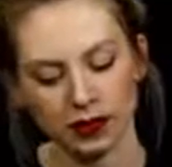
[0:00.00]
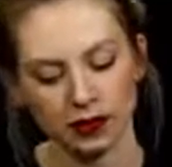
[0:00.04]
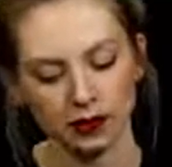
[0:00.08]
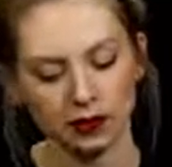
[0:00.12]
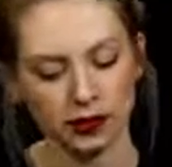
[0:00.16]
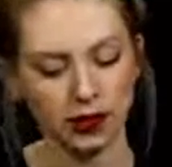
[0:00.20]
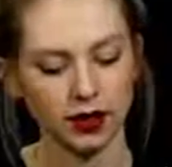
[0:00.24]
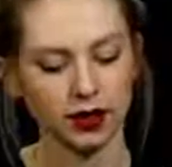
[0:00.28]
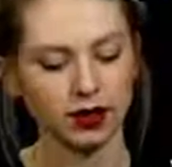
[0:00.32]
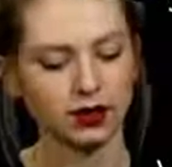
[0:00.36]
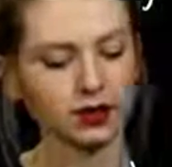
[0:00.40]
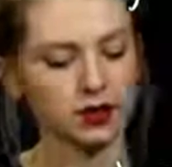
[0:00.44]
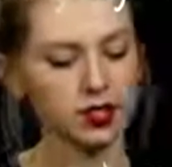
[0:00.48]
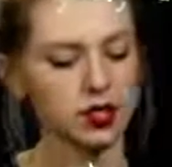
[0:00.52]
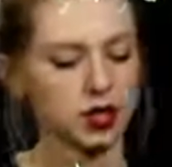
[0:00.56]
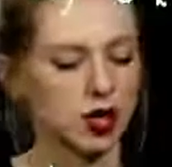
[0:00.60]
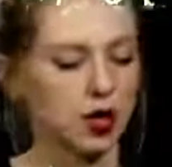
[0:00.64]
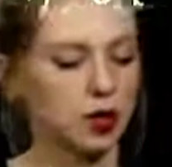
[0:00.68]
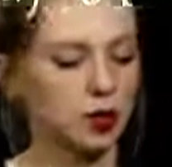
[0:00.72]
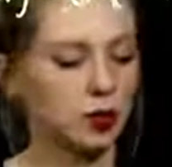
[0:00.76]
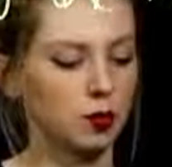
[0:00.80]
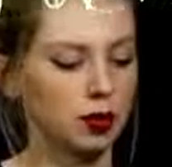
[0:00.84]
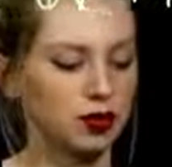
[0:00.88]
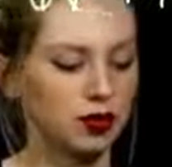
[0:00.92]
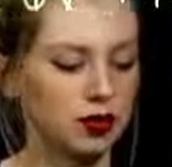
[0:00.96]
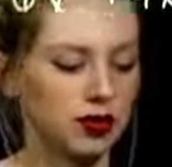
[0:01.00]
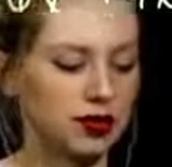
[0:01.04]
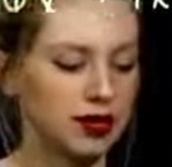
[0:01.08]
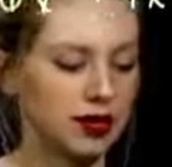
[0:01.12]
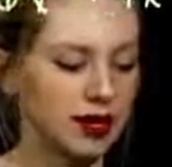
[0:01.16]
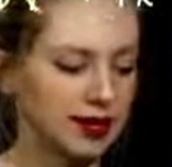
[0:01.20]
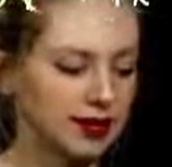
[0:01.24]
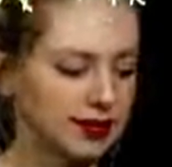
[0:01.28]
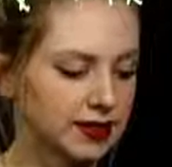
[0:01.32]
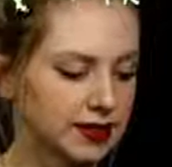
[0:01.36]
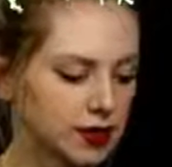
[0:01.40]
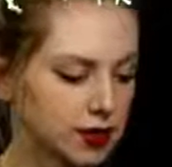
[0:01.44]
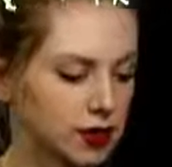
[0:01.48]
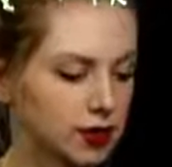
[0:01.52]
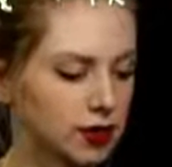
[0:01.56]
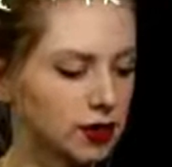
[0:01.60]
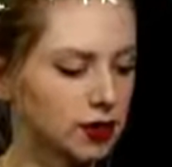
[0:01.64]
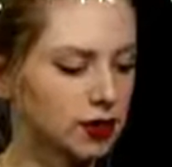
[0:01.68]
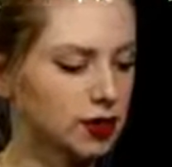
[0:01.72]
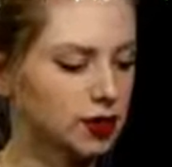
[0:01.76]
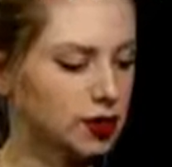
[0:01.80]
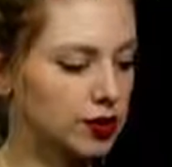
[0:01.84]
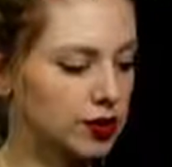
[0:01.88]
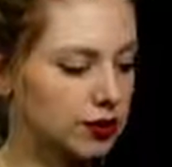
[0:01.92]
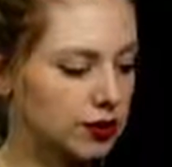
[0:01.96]
Then the term with the next
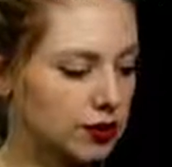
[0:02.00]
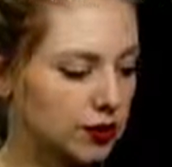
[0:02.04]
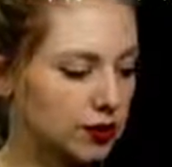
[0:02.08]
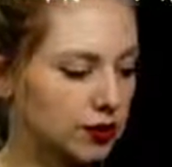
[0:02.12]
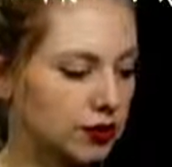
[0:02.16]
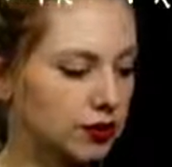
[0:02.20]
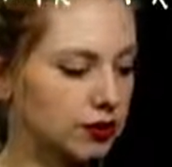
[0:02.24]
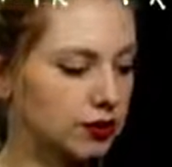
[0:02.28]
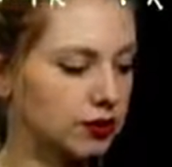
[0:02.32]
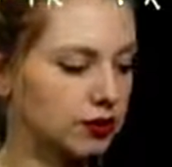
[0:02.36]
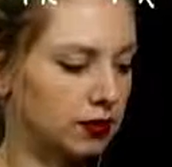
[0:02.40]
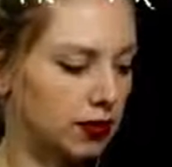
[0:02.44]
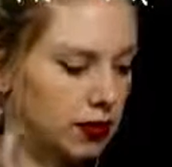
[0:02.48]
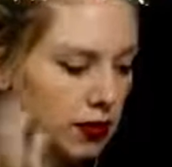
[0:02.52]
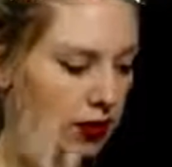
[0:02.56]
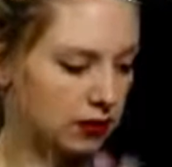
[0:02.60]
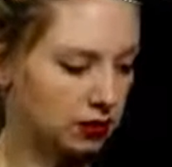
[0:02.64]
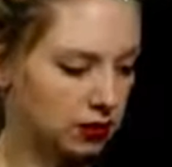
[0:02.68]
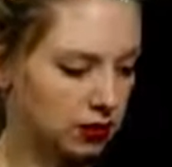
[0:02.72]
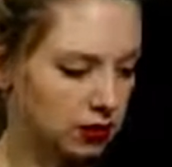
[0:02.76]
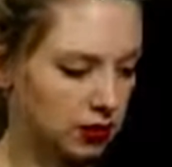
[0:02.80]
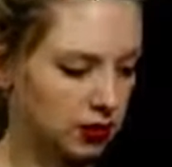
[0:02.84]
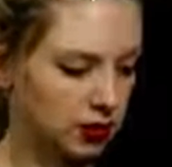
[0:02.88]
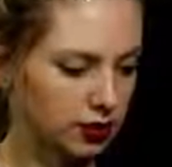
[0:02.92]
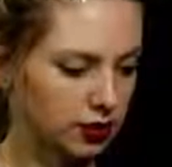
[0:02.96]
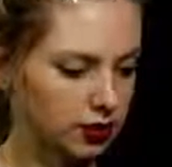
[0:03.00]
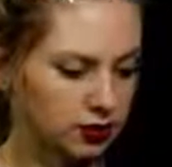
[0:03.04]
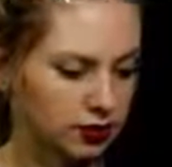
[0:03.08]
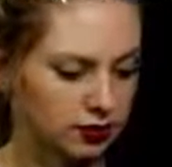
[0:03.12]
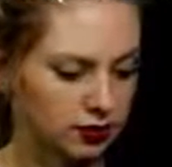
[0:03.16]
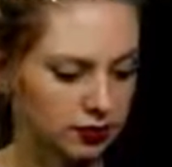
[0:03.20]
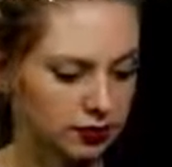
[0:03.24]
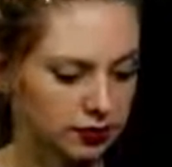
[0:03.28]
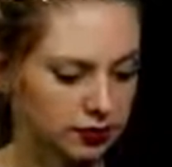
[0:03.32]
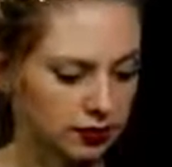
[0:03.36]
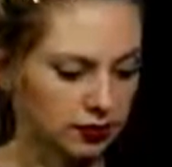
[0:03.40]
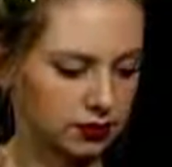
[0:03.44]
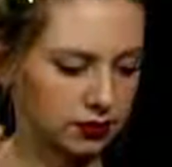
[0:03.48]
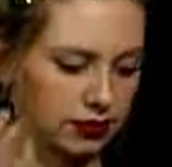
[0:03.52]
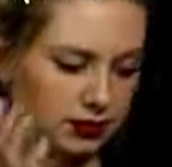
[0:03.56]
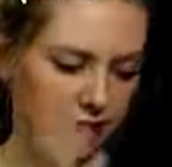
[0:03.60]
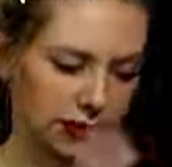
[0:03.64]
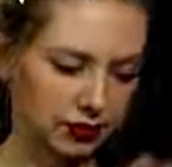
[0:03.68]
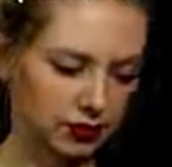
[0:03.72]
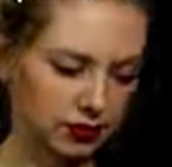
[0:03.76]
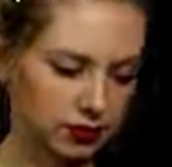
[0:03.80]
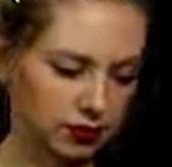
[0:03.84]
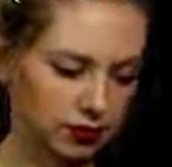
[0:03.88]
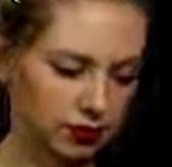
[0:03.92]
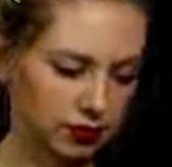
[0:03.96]
largest, next largest,
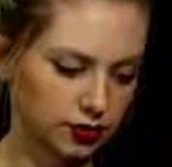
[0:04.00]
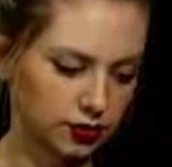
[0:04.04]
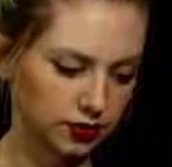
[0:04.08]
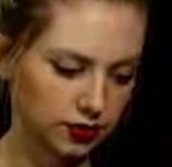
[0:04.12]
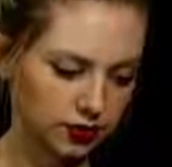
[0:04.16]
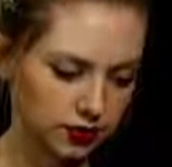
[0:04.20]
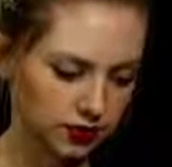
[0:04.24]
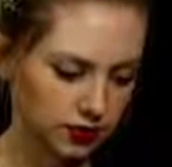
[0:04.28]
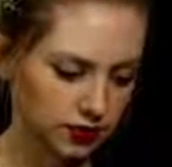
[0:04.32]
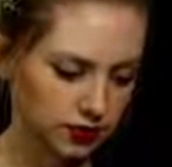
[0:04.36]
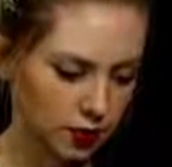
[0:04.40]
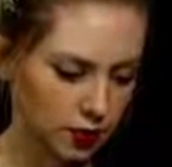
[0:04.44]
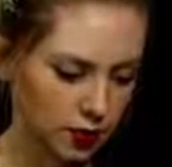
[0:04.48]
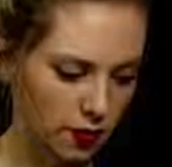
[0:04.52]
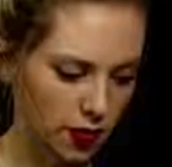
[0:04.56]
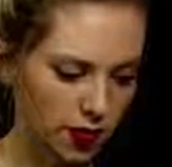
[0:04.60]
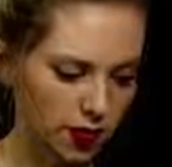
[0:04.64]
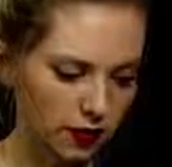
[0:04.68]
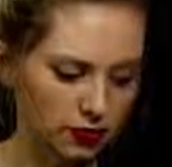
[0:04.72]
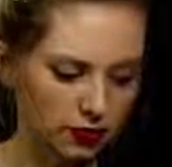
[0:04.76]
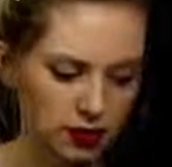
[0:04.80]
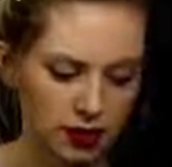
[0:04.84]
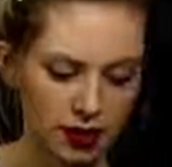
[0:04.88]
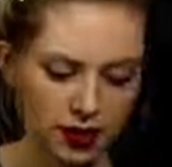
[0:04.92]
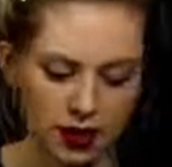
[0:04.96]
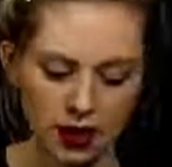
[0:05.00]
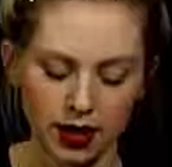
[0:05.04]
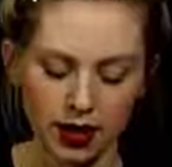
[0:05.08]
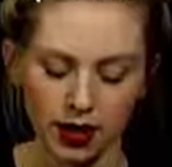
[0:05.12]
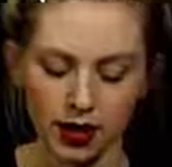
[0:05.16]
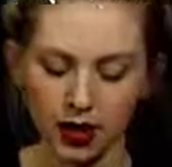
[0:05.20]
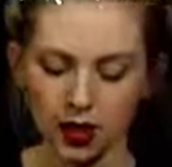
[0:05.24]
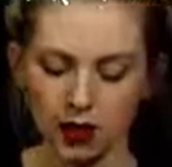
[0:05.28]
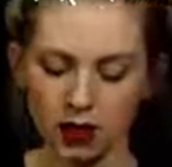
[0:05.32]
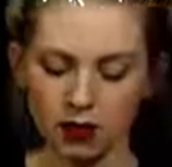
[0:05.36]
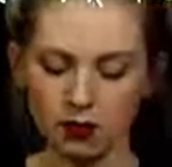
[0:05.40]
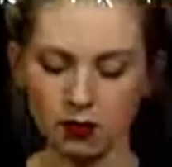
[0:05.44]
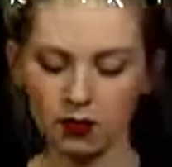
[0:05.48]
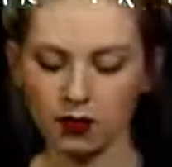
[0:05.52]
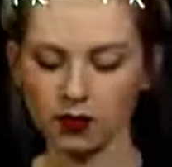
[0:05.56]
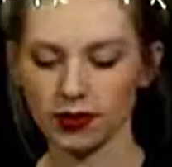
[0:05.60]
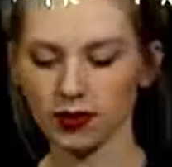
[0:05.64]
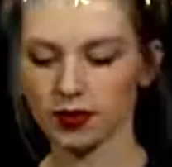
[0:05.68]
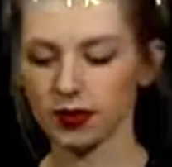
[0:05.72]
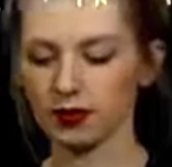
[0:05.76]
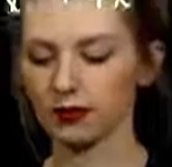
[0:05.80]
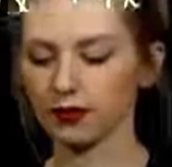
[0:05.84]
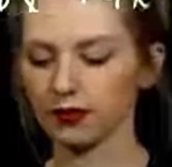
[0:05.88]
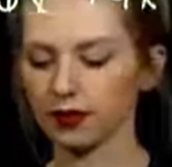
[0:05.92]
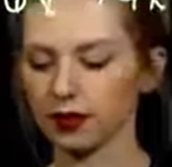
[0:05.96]
next largest, and so on in
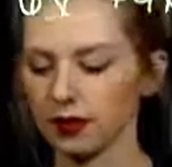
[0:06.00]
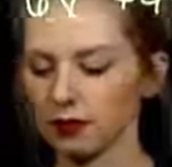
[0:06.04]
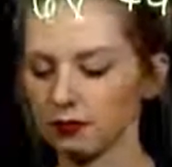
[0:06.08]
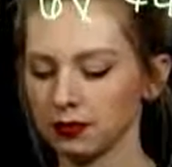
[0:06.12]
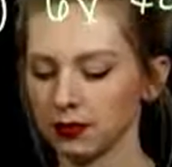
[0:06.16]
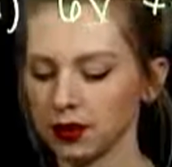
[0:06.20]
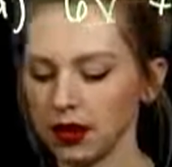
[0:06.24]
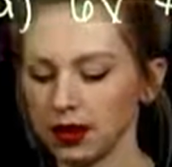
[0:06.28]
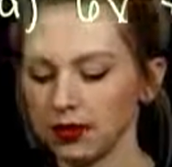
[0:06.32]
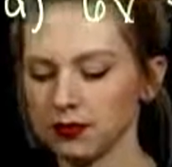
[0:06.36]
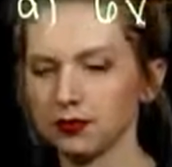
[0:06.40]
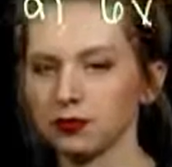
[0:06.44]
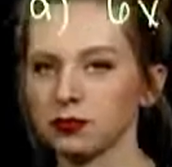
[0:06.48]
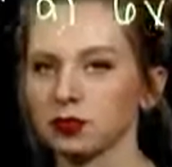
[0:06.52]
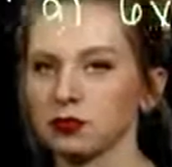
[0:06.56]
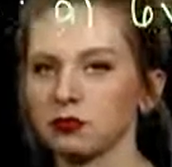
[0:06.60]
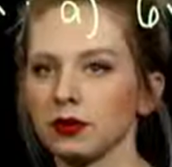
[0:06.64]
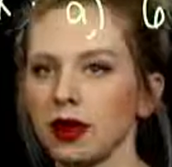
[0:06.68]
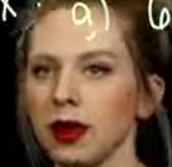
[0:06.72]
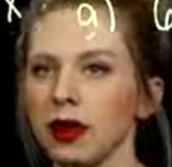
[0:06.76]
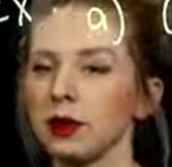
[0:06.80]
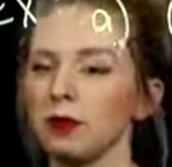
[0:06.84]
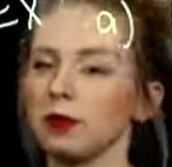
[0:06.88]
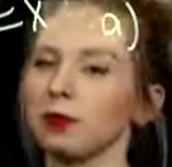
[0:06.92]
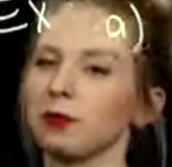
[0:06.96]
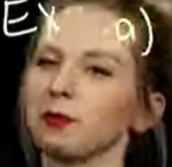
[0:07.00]
order from left to right.